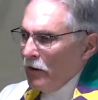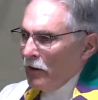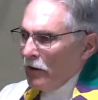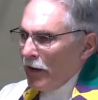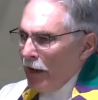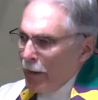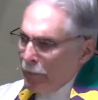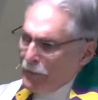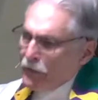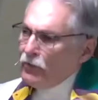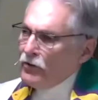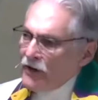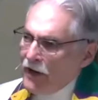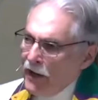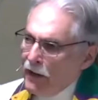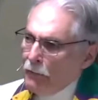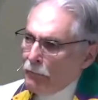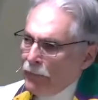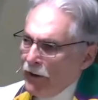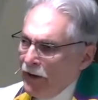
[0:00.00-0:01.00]
Capital
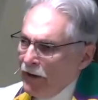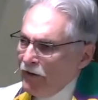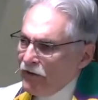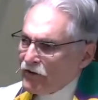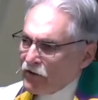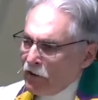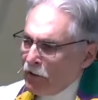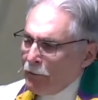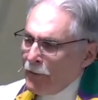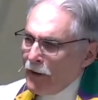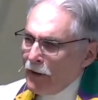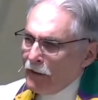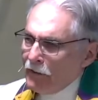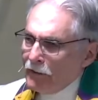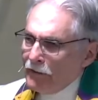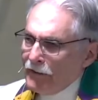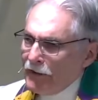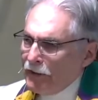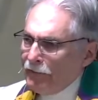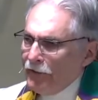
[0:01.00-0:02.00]
campaigns are
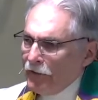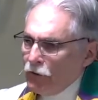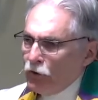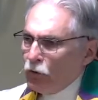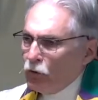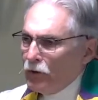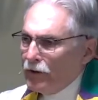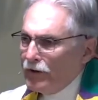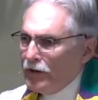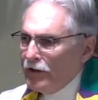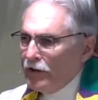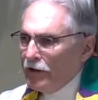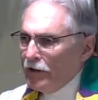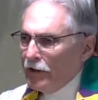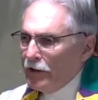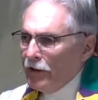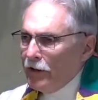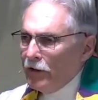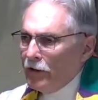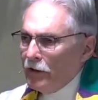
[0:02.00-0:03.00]
about giving to a
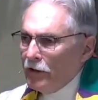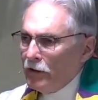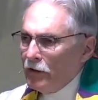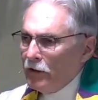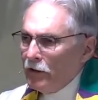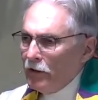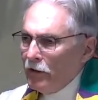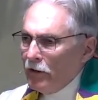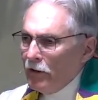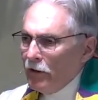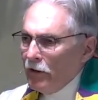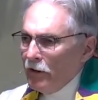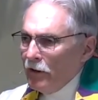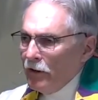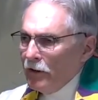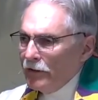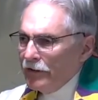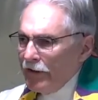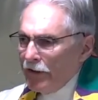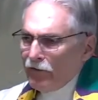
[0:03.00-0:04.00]
need.
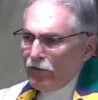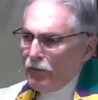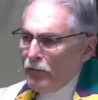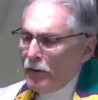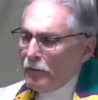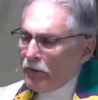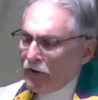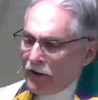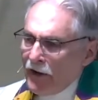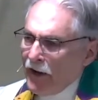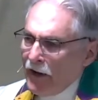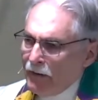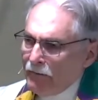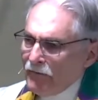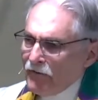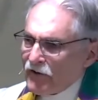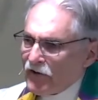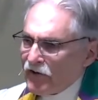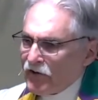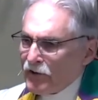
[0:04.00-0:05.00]
The Every Member
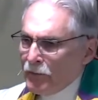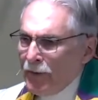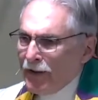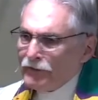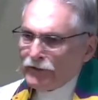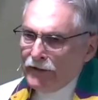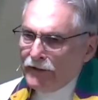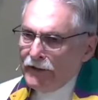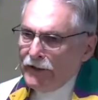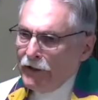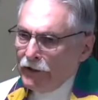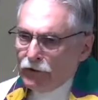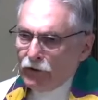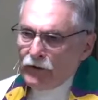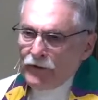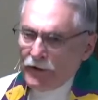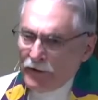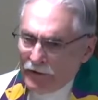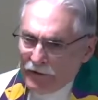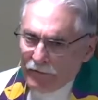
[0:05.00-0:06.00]
Canvass is about the need to
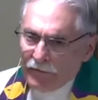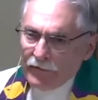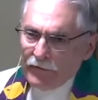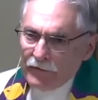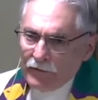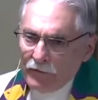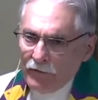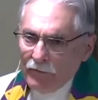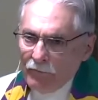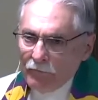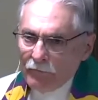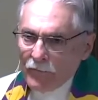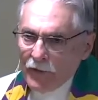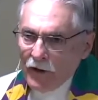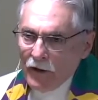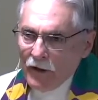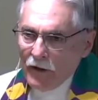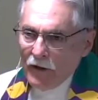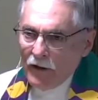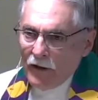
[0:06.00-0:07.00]
give.
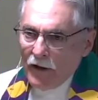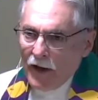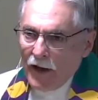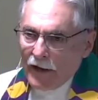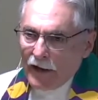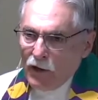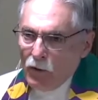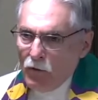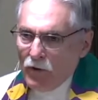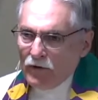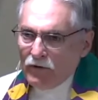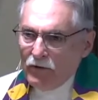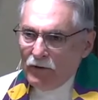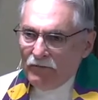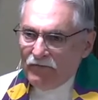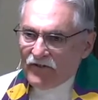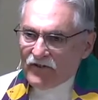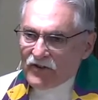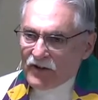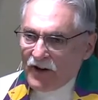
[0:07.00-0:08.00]
And I want to
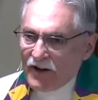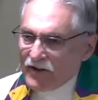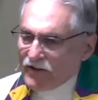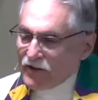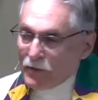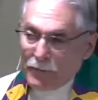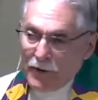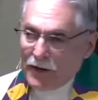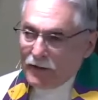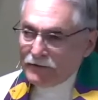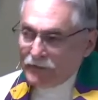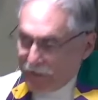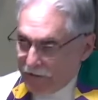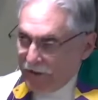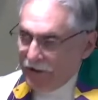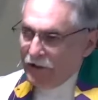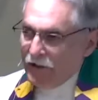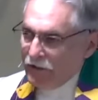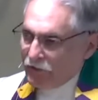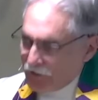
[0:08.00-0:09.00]
emphasize about the
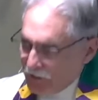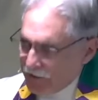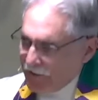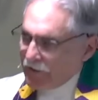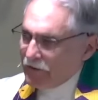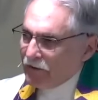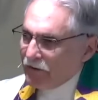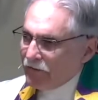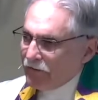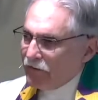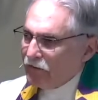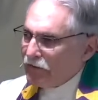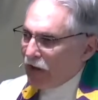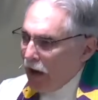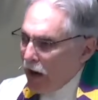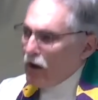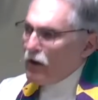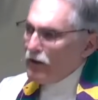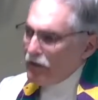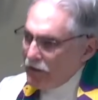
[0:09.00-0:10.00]
need to give,
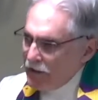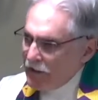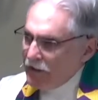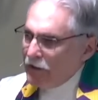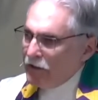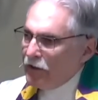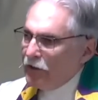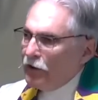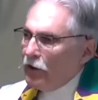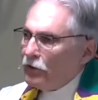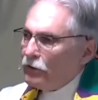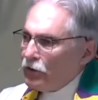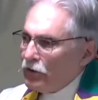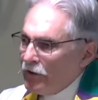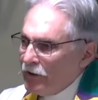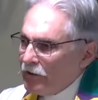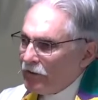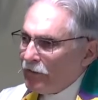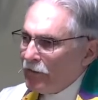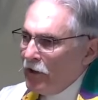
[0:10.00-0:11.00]
our need
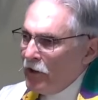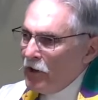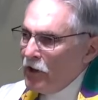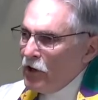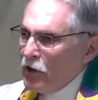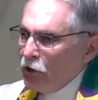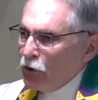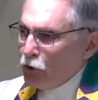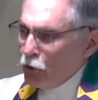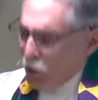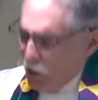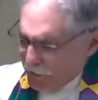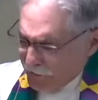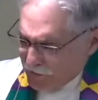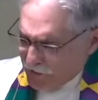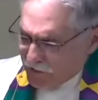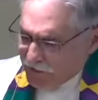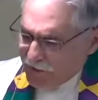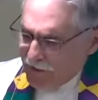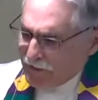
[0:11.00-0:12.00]
to give, to
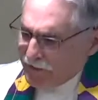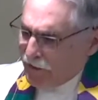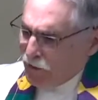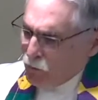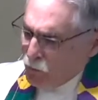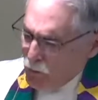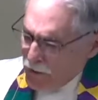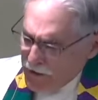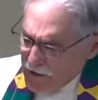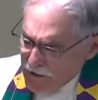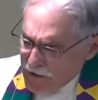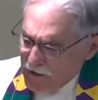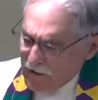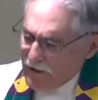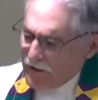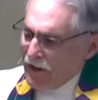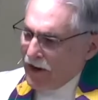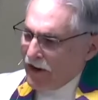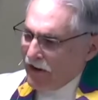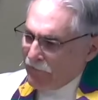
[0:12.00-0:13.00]
understand that
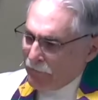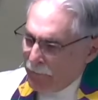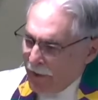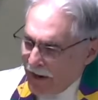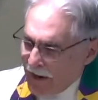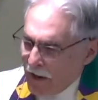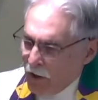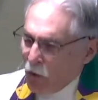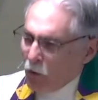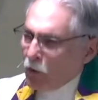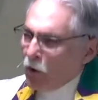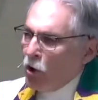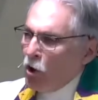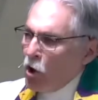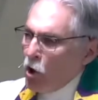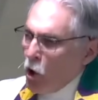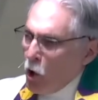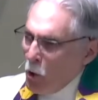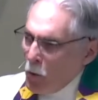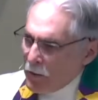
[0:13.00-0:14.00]
we have power
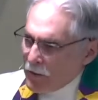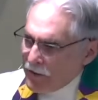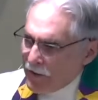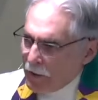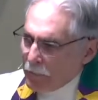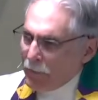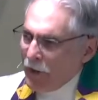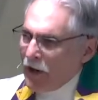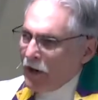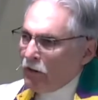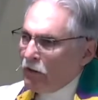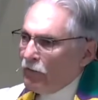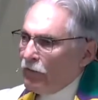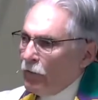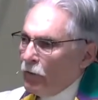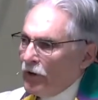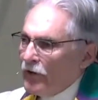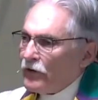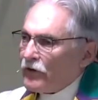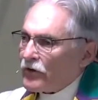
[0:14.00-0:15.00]
over that
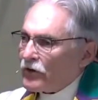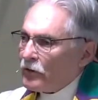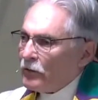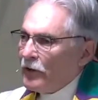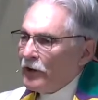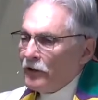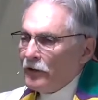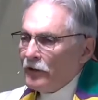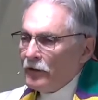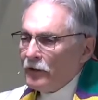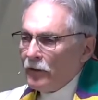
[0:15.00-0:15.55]
powerful instrument